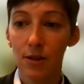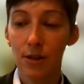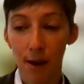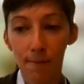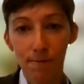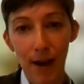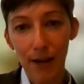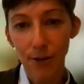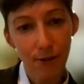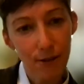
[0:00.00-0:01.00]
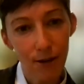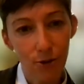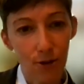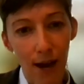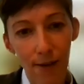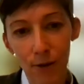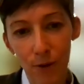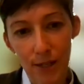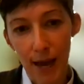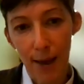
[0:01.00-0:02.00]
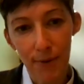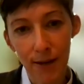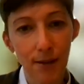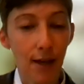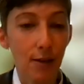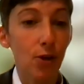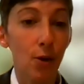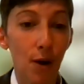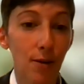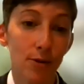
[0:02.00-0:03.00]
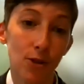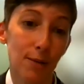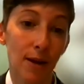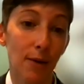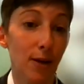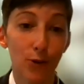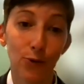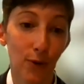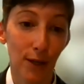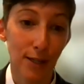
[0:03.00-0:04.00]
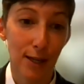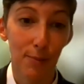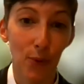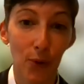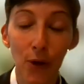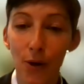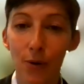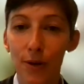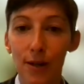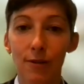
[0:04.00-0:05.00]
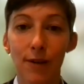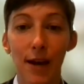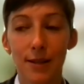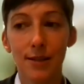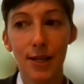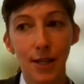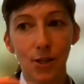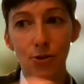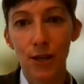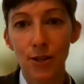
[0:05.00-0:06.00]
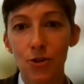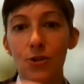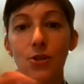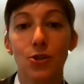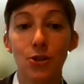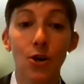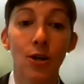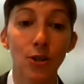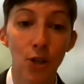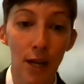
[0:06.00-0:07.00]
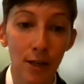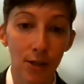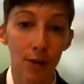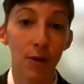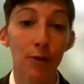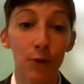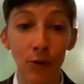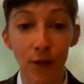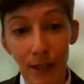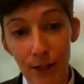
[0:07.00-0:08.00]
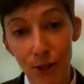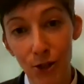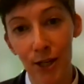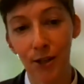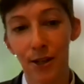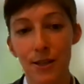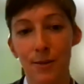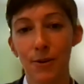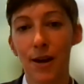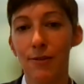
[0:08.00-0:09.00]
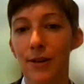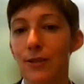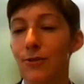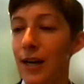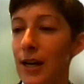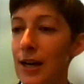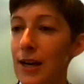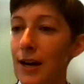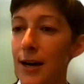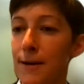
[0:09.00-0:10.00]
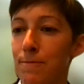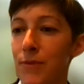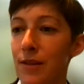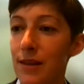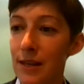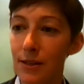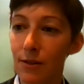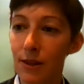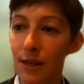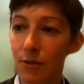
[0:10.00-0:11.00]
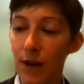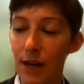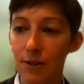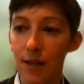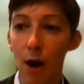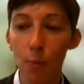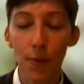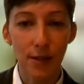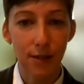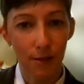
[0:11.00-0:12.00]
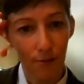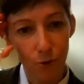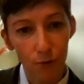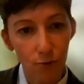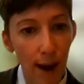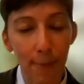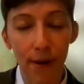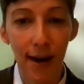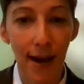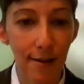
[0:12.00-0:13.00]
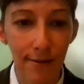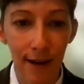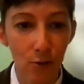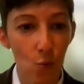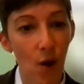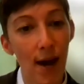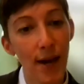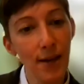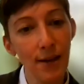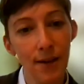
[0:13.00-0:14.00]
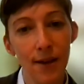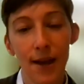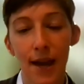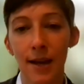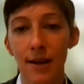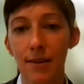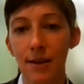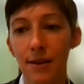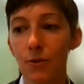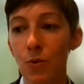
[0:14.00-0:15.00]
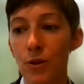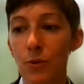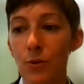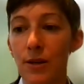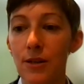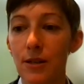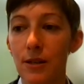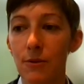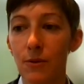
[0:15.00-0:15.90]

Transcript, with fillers: some factors that are driving what's happening, like the co-authorship networks, for example, or the fact that citation trends just, just aren't changing when the field is changing its demographics, right? Um, these, these factors help us to sort of wrap our head around why. And I think once we understand